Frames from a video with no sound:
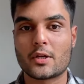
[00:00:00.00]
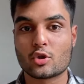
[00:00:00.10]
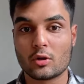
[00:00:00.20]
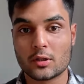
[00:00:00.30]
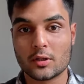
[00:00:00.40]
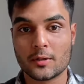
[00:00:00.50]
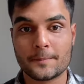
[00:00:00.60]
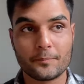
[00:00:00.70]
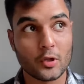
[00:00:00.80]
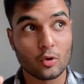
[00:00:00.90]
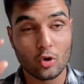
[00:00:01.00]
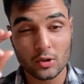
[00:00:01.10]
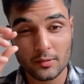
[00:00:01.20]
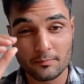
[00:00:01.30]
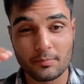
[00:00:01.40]
all
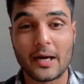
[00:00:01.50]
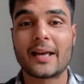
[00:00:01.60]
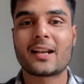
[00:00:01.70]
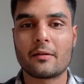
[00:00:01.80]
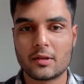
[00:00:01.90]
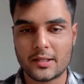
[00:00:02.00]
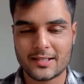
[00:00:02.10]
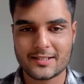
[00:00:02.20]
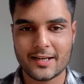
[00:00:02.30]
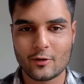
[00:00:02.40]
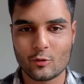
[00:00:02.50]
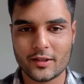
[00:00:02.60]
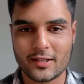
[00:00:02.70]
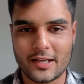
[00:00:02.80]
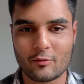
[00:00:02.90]
the higher level things that I know in
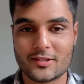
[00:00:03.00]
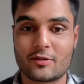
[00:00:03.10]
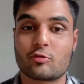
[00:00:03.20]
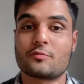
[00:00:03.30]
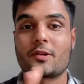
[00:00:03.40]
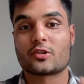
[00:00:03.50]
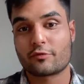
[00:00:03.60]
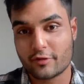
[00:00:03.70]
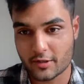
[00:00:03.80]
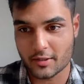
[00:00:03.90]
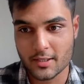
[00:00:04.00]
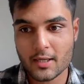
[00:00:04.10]
the language, that was because of her.